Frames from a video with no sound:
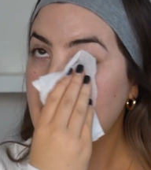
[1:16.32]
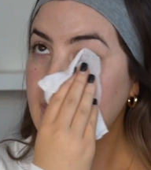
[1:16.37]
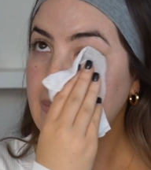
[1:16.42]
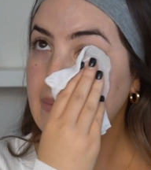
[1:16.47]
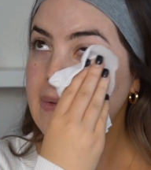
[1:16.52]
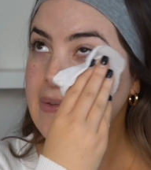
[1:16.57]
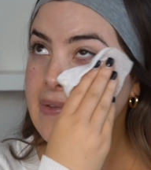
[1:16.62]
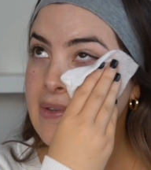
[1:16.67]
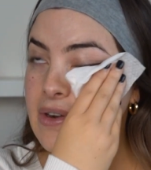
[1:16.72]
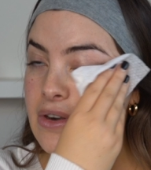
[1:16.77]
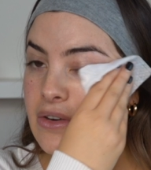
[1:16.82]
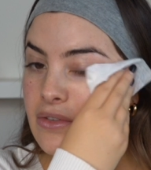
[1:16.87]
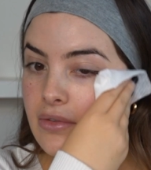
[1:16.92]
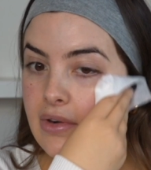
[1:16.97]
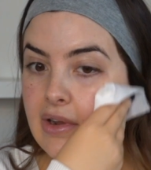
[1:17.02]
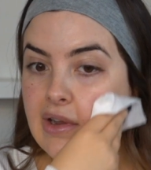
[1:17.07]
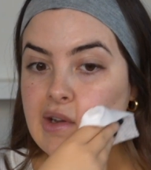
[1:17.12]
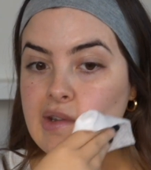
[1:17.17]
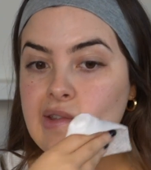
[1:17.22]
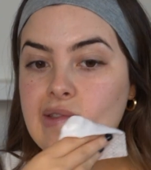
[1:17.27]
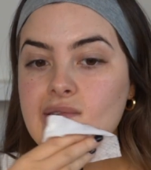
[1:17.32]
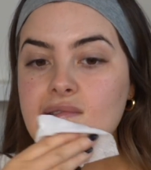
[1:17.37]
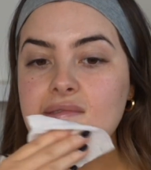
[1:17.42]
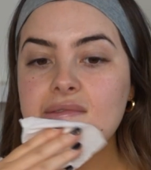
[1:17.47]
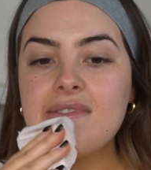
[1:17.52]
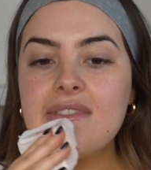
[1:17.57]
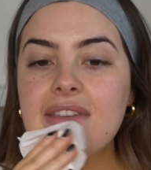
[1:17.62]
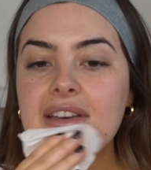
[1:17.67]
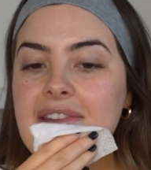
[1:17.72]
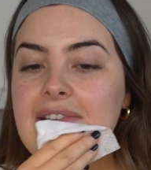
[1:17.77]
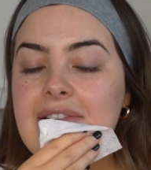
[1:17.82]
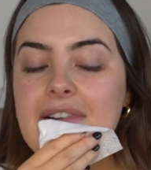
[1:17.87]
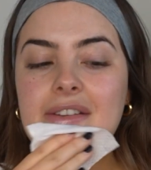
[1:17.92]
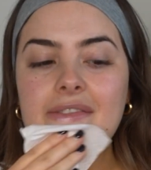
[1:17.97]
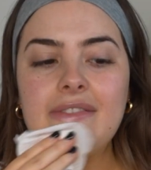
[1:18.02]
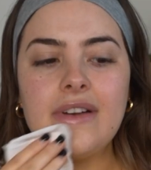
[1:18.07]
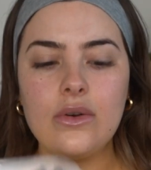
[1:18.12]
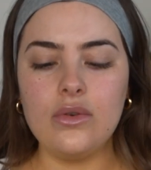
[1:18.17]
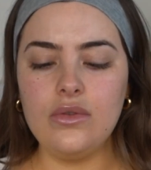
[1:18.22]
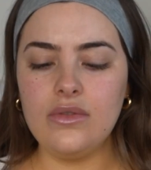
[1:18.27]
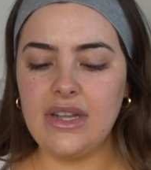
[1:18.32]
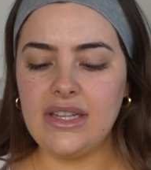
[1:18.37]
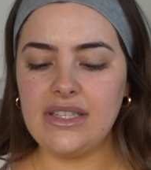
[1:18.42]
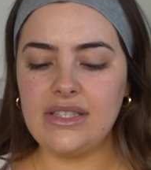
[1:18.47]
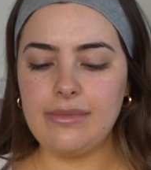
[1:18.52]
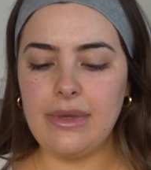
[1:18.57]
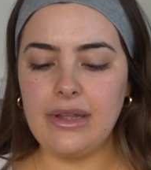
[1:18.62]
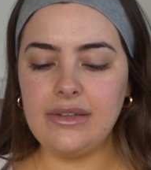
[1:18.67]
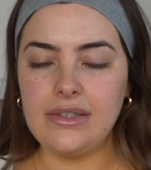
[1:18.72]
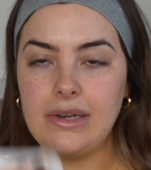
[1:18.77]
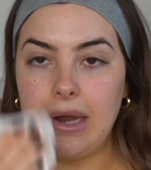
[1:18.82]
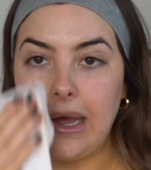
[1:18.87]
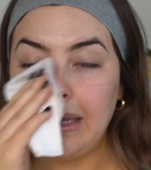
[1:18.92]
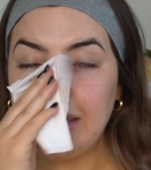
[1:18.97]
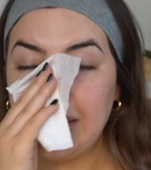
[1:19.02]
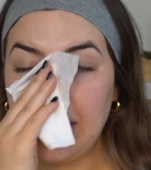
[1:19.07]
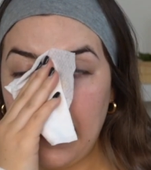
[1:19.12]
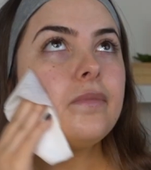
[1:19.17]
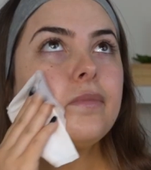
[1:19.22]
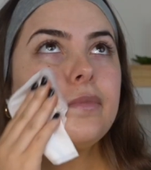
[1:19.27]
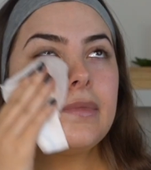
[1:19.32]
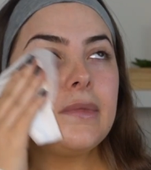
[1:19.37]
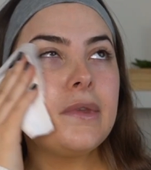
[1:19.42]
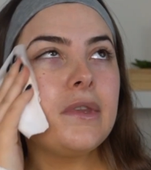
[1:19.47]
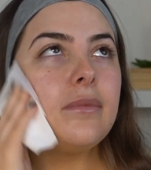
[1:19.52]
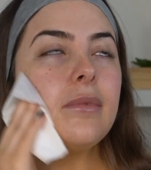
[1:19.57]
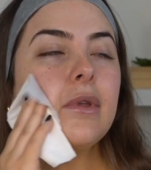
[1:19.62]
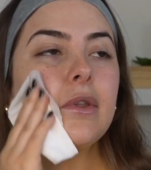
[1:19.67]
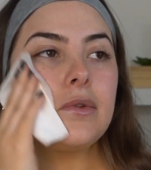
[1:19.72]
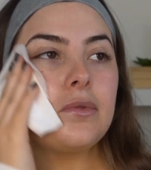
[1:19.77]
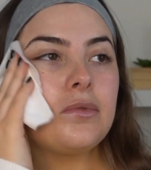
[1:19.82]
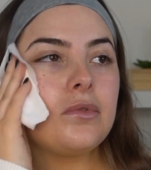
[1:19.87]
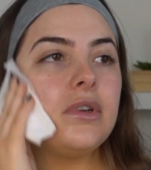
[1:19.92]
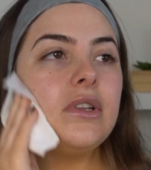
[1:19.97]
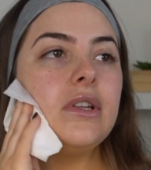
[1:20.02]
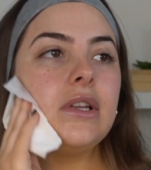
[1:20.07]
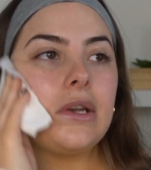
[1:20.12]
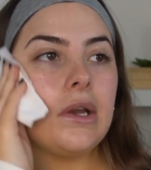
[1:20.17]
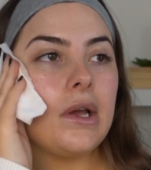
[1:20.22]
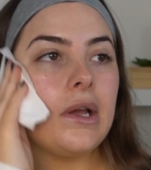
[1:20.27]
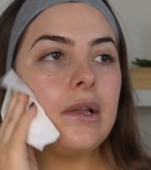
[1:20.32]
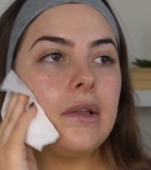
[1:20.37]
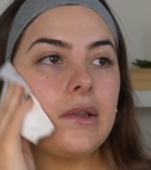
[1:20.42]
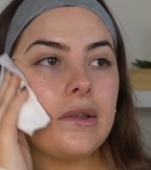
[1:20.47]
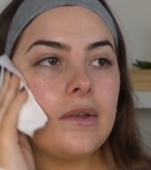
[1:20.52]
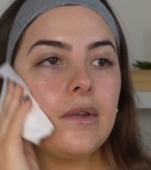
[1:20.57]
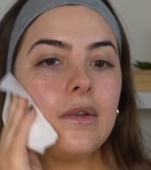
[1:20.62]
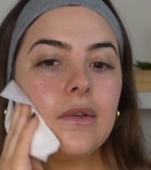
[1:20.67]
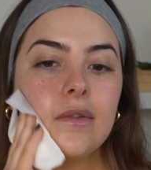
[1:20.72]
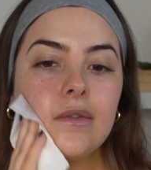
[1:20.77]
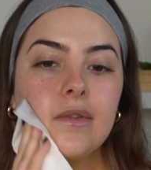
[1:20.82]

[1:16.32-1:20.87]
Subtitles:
I'm just gonna run that over. Oh, that smells nice. It smells really nice.